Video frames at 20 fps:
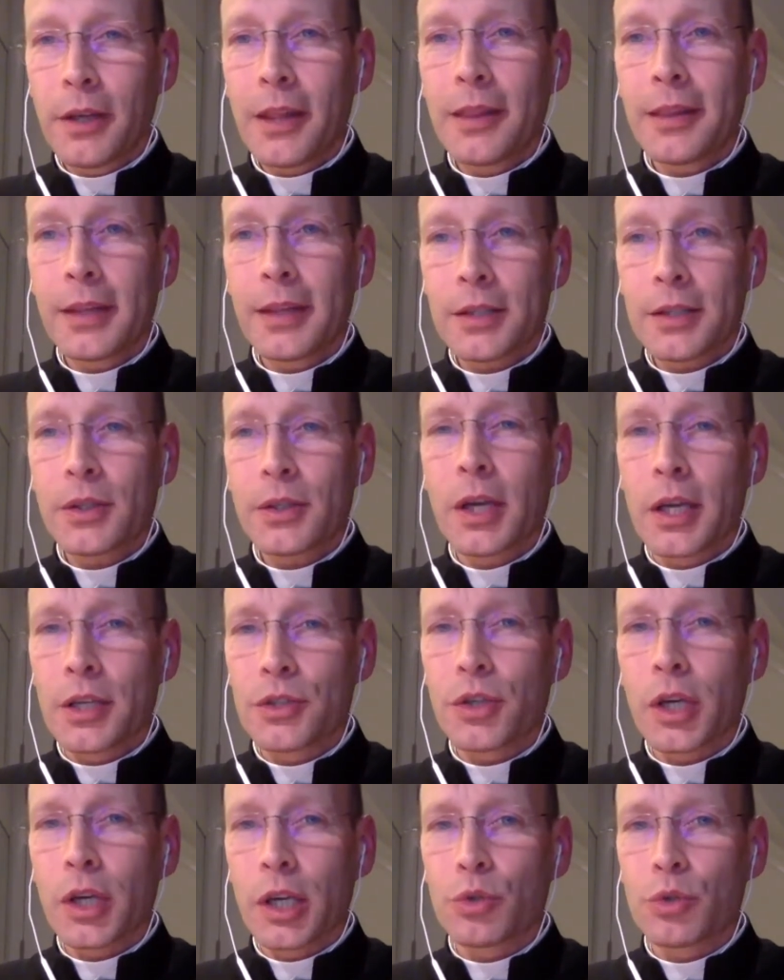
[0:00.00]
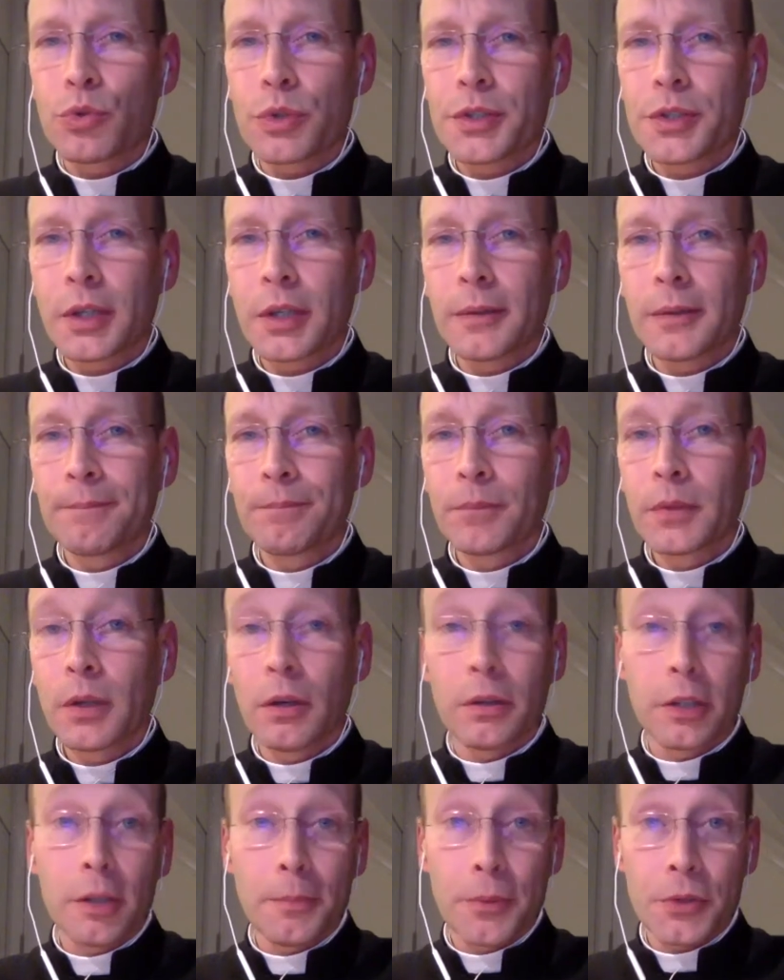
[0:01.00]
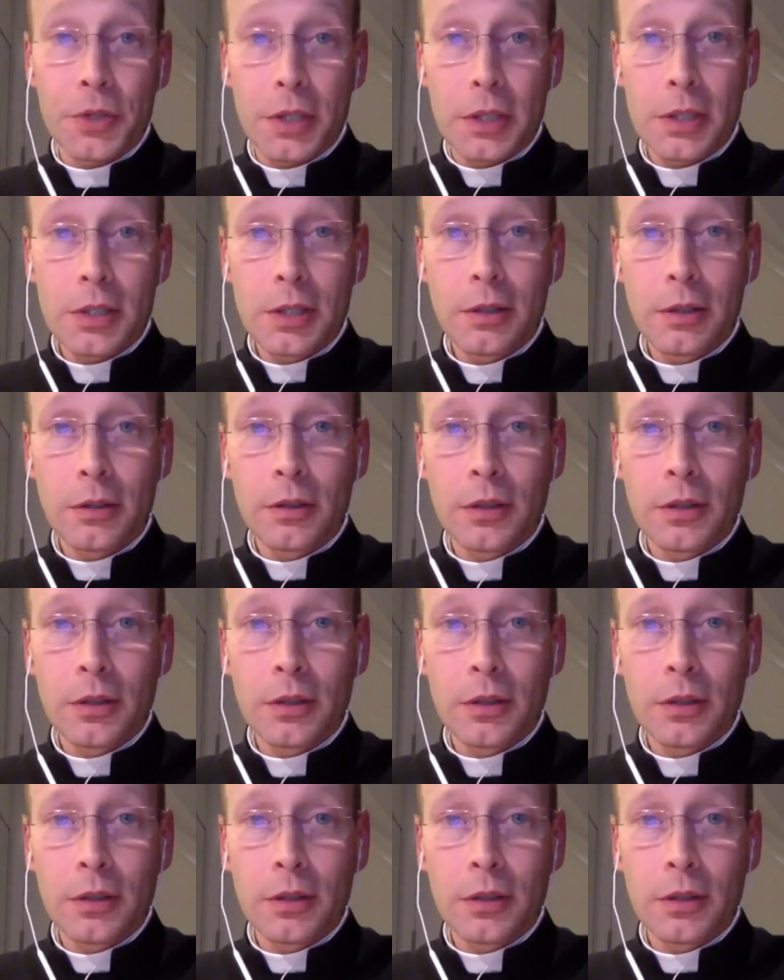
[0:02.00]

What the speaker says: this is interesting, or the opposite.